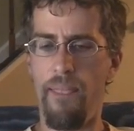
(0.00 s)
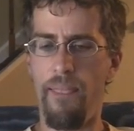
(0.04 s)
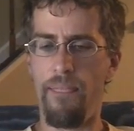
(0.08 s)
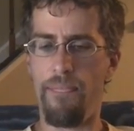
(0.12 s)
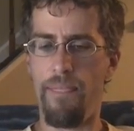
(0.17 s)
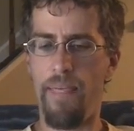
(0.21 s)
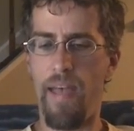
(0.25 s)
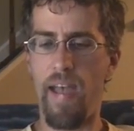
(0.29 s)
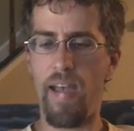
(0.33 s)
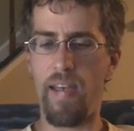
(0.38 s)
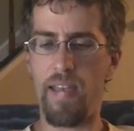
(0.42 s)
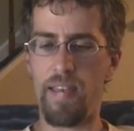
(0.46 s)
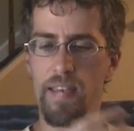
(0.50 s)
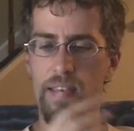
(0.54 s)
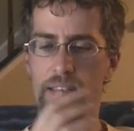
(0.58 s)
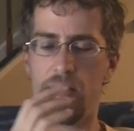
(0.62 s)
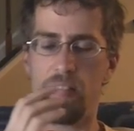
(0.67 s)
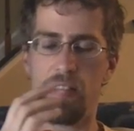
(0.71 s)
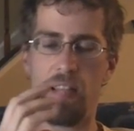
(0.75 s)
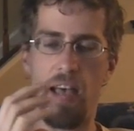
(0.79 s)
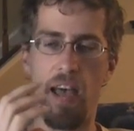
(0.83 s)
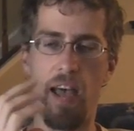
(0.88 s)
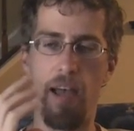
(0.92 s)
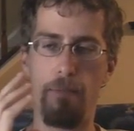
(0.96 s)
And that
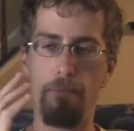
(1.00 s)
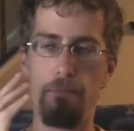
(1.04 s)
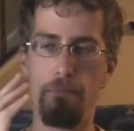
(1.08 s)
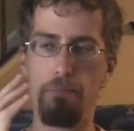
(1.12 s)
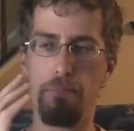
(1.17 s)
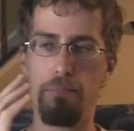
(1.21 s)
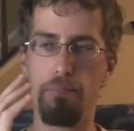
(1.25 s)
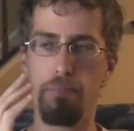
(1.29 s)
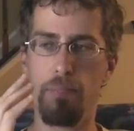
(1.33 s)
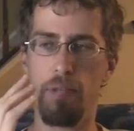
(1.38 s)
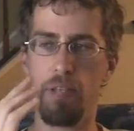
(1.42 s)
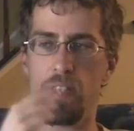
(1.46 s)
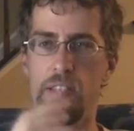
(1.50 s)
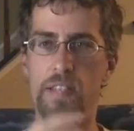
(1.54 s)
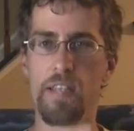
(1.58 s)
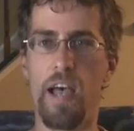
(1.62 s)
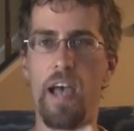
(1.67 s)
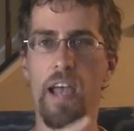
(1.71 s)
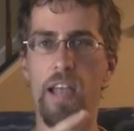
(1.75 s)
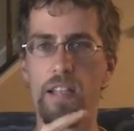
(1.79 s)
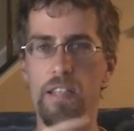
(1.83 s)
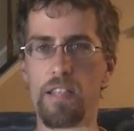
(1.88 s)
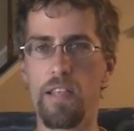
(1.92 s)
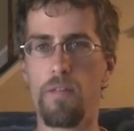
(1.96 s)
is that the
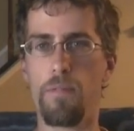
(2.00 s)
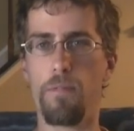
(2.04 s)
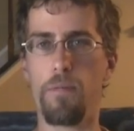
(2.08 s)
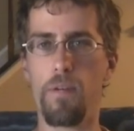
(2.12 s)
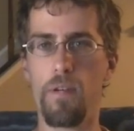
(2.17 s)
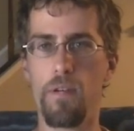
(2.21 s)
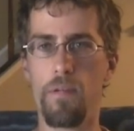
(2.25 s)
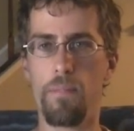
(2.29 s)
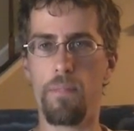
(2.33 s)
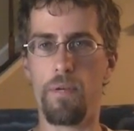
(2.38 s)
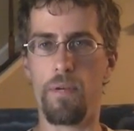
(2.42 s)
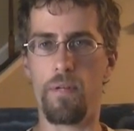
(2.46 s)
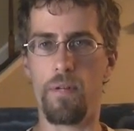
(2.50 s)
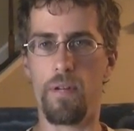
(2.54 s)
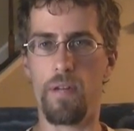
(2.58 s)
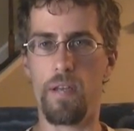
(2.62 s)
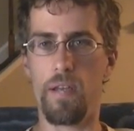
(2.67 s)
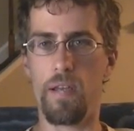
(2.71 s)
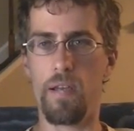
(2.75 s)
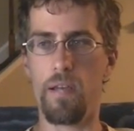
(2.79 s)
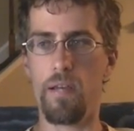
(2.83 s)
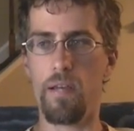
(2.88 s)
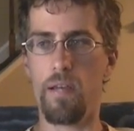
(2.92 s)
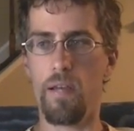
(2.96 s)
scientific
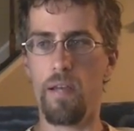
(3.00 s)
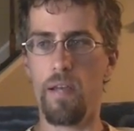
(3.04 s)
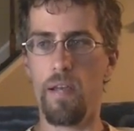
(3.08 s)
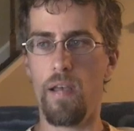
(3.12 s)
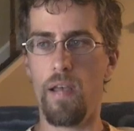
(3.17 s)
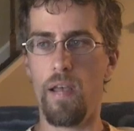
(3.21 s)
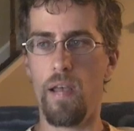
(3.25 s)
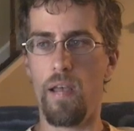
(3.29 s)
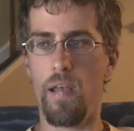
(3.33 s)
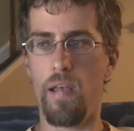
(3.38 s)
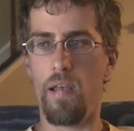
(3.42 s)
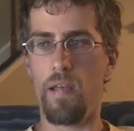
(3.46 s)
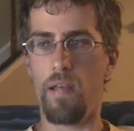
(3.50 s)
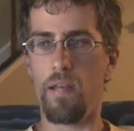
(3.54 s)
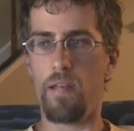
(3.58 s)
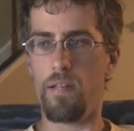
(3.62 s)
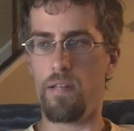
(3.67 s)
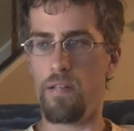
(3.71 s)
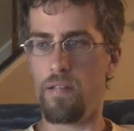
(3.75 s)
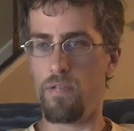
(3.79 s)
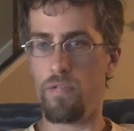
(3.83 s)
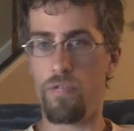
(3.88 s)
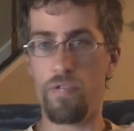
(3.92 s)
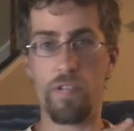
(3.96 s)
community
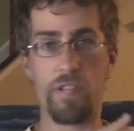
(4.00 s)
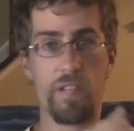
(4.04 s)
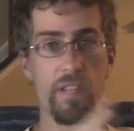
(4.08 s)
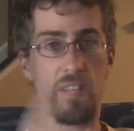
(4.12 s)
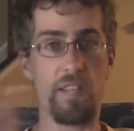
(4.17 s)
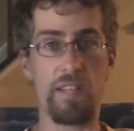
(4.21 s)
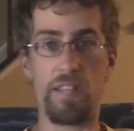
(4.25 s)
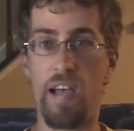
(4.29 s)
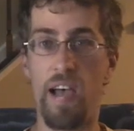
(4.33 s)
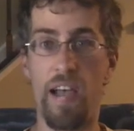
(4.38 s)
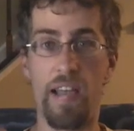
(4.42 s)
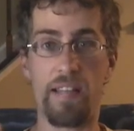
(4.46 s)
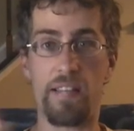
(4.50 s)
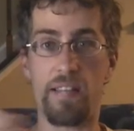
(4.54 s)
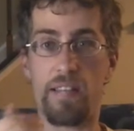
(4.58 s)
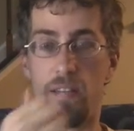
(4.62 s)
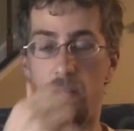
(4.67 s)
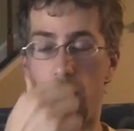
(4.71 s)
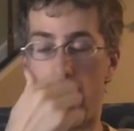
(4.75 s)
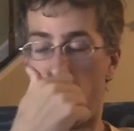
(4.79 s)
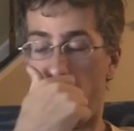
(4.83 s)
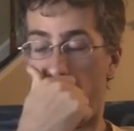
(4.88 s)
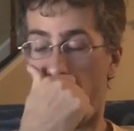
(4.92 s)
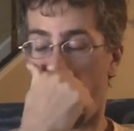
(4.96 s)
you're just the science
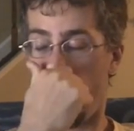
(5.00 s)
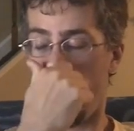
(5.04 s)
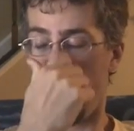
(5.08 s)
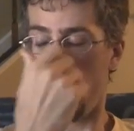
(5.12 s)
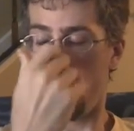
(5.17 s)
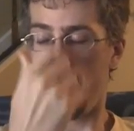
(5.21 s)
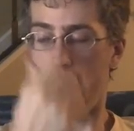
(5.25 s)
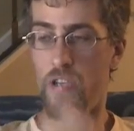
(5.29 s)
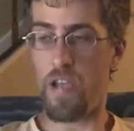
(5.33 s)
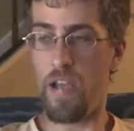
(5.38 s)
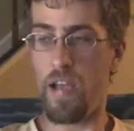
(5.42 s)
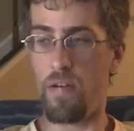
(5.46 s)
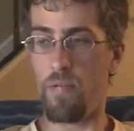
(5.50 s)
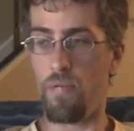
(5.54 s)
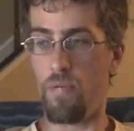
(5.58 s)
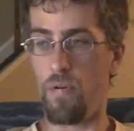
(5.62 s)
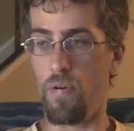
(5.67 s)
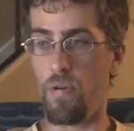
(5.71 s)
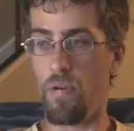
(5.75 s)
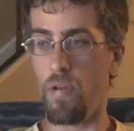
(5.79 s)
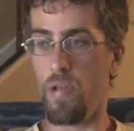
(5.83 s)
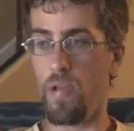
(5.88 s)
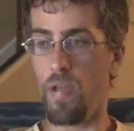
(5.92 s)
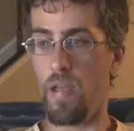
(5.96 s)
community in
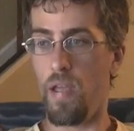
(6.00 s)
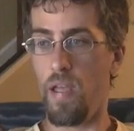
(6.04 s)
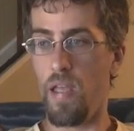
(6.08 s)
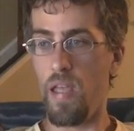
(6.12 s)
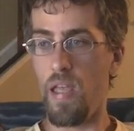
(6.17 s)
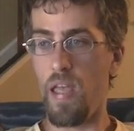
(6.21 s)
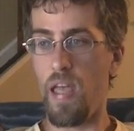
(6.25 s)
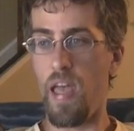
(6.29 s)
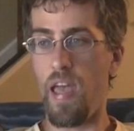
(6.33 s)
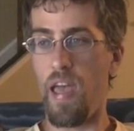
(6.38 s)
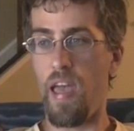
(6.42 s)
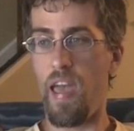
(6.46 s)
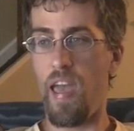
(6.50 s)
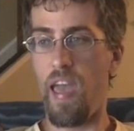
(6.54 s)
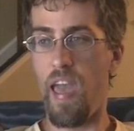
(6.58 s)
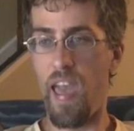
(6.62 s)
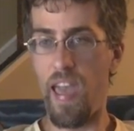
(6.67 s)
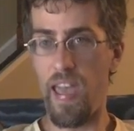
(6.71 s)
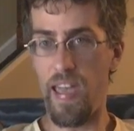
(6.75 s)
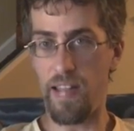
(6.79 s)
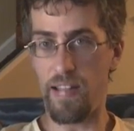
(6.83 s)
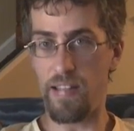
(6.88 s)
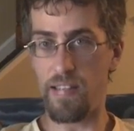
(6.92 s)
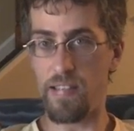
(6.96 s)
general,
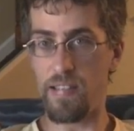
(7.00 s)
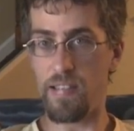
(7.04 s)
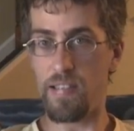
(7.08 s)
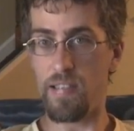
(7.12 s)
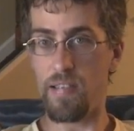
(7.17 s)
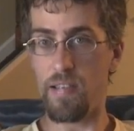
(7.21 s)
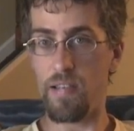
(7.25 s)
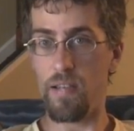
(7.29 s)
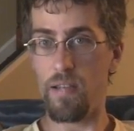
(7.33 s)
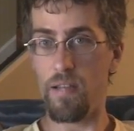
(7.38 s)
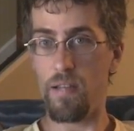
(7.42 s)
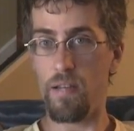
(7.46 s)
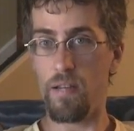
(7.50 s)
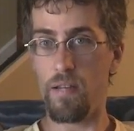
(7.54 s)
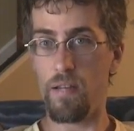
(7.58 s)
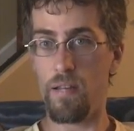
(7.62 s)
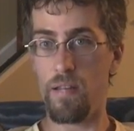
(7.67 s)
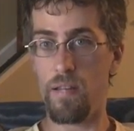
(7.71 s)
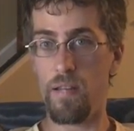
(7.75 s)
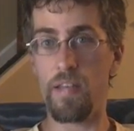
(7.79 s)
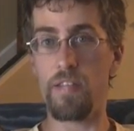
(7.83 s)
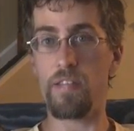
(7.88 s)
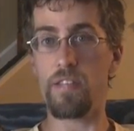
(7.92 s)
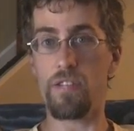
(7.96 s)
hates
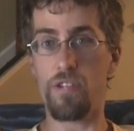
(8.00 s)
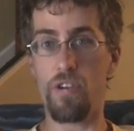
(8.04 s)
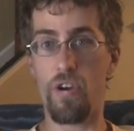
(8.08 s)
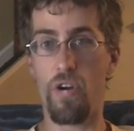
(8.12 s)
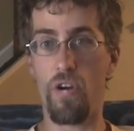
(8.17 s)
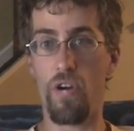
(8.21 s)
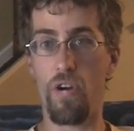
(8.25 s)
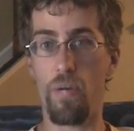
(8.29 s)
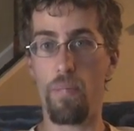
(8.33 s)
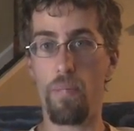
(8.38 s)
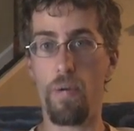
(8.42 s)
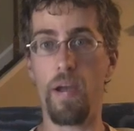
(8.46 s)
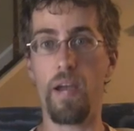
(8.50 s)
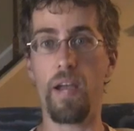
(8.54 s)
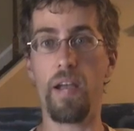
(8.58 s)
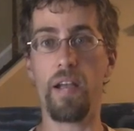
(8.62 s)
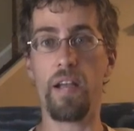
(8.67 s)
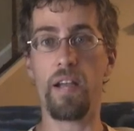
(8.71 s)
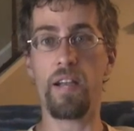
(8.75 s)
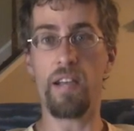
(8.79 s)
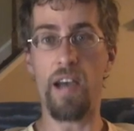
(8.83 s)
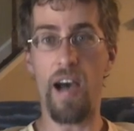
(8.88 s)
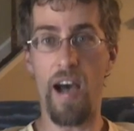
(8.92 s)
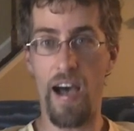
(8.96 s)
this term
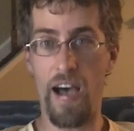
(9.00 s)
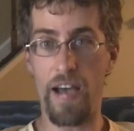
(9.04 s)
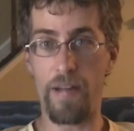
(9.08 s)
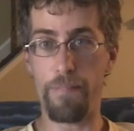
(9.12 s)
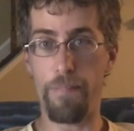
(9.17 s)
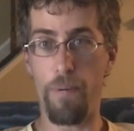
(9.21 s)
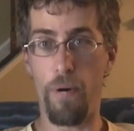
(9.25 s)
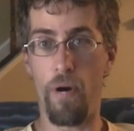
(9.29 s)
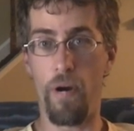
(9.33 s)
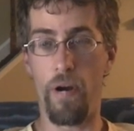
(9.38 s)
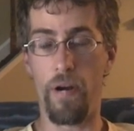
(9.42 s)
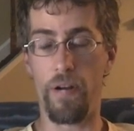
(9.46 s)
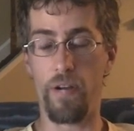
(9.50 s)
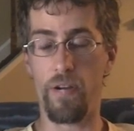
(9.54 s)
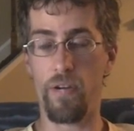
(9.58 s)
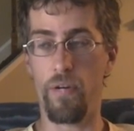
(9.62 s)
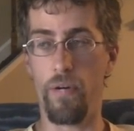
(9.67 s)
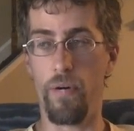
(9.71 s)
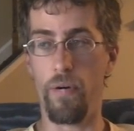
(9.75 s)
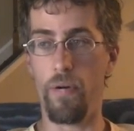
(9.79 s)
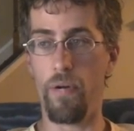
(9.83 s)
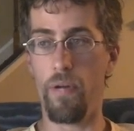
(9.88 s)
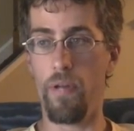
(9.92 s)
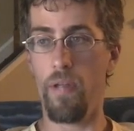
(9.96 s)
God
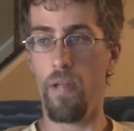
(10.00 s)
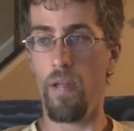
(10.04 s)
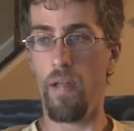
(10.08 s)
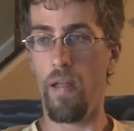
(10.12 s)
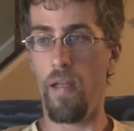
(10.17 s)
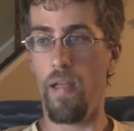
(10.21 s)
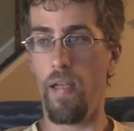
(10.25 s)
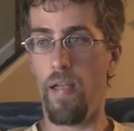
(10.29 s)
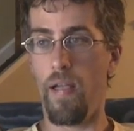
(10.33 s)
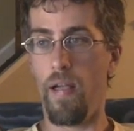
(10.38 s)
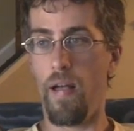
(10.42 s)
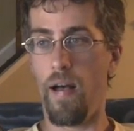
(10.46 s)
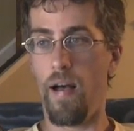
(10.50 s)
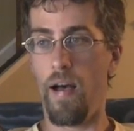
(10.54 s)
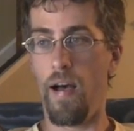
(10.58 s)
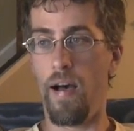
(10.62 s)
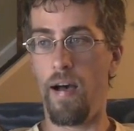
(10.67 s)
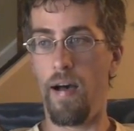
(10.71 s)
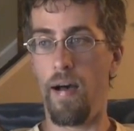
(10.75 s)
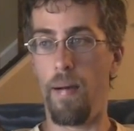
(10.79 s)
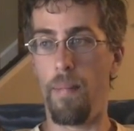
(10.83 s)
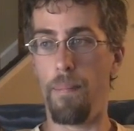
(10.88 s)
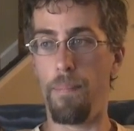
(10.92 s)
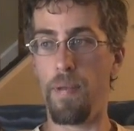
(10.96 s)
particle
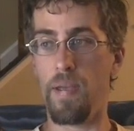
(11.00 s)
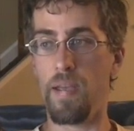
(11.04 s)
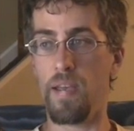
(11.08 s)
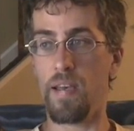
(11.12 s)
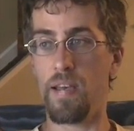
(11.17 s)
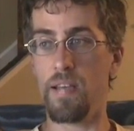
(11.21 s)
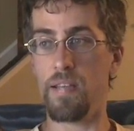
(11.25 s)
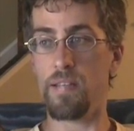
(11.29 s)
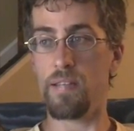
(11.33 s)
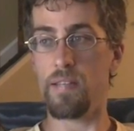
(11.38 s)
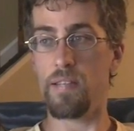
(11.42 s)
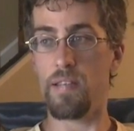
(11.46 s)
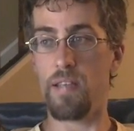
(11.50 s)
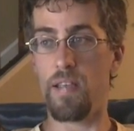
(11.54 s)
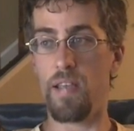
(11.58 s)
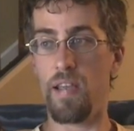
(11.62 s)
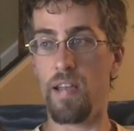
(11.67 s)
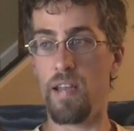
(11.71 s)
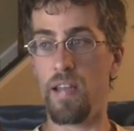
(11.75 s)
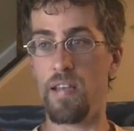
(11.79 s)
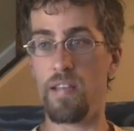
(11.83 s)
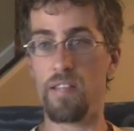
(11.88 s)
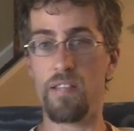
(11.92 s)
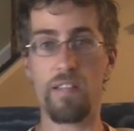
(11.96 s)
uh, because
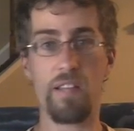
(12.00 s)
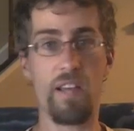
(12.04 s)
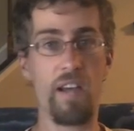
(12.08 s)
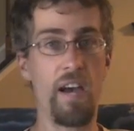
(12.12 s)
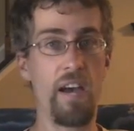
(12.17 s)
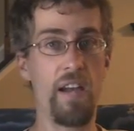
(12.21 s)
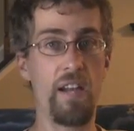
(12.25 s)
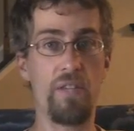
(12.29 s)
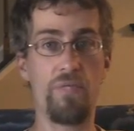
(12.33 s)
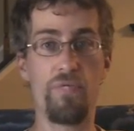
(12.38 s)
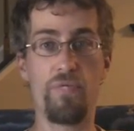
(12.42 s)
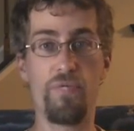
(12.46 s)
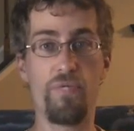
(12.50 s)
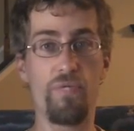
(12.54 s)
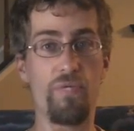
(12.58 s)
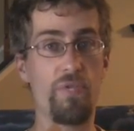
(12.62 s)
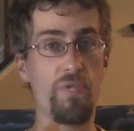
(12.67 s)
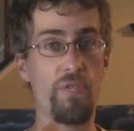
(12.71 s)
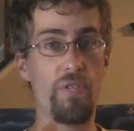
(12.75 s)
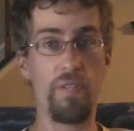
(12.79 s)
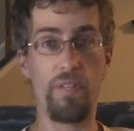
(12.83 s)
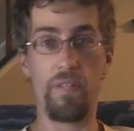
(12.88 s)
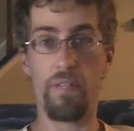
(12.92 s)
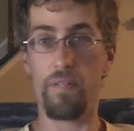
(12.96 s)
it is kind of,
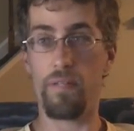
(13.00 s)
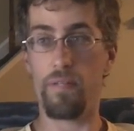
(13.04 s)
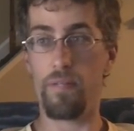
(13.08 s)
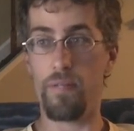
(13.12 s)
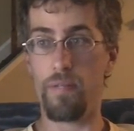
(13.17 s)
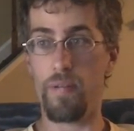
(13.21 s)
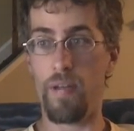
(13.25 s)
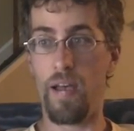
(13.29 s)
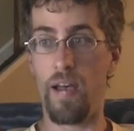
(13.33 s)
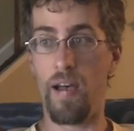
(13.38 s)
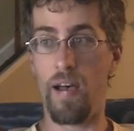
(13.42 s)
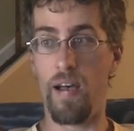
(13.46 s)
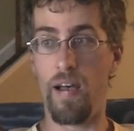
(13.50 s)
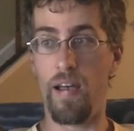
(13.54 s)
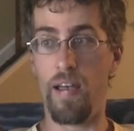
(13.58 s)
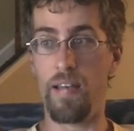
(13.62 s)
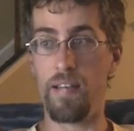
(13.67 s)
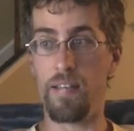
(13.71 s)
uh,